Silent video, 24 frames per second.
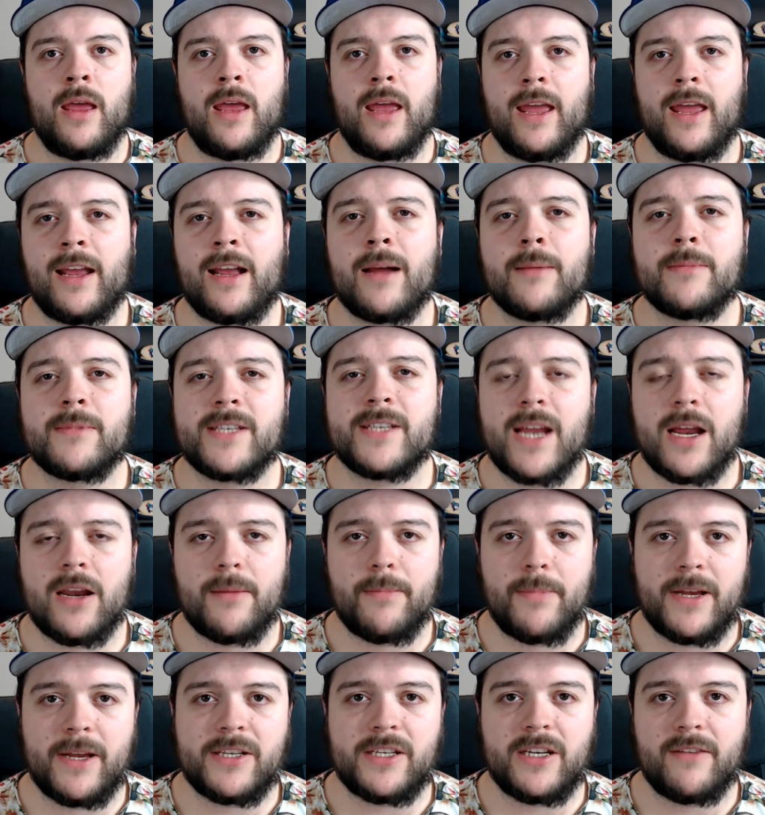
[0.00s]
It comes down to
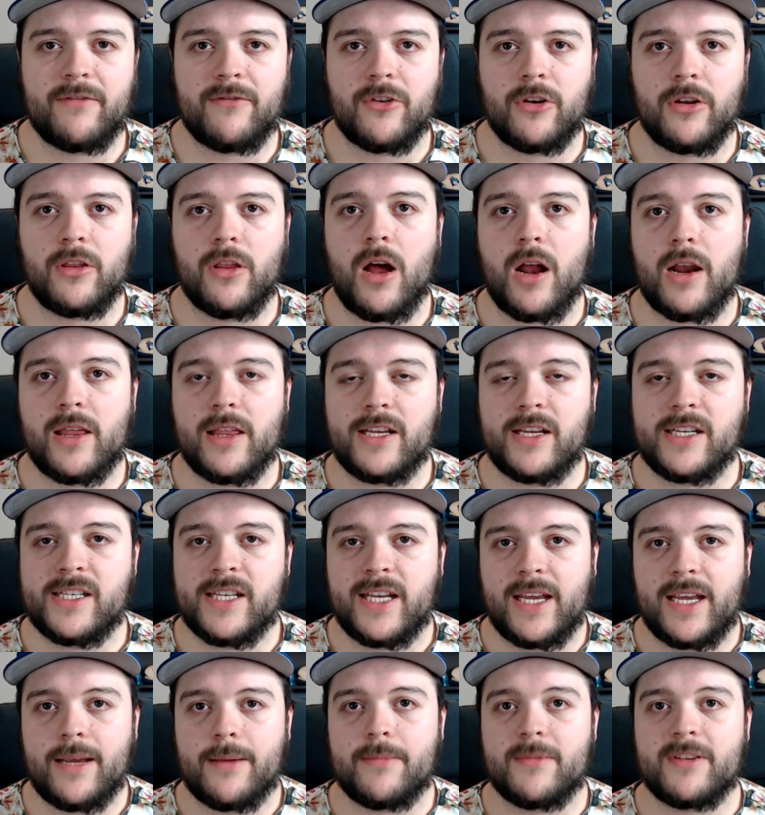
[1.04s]
pitching for a lot of these
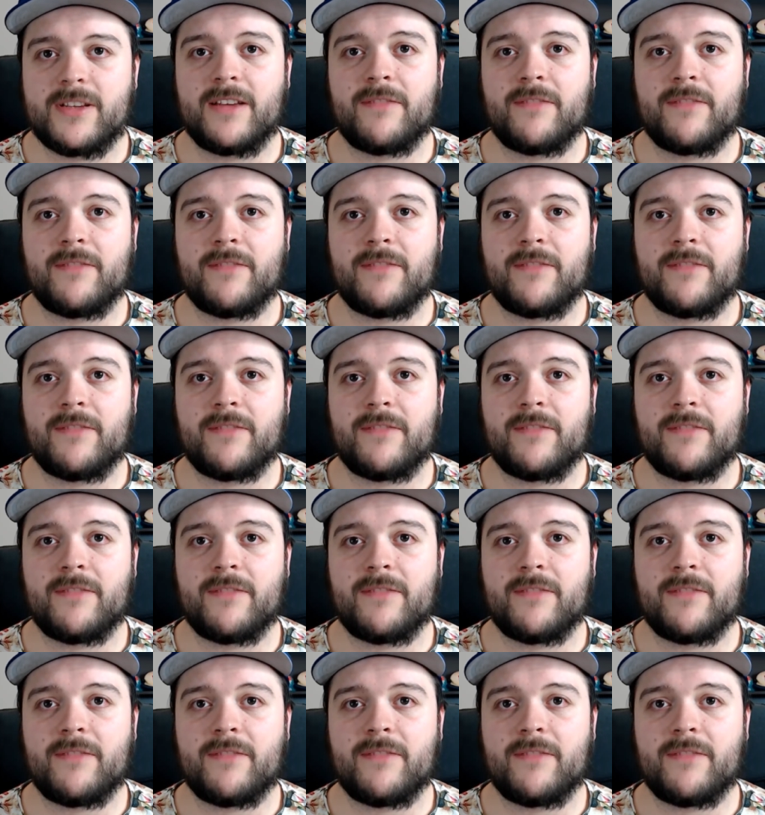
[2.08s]
teams.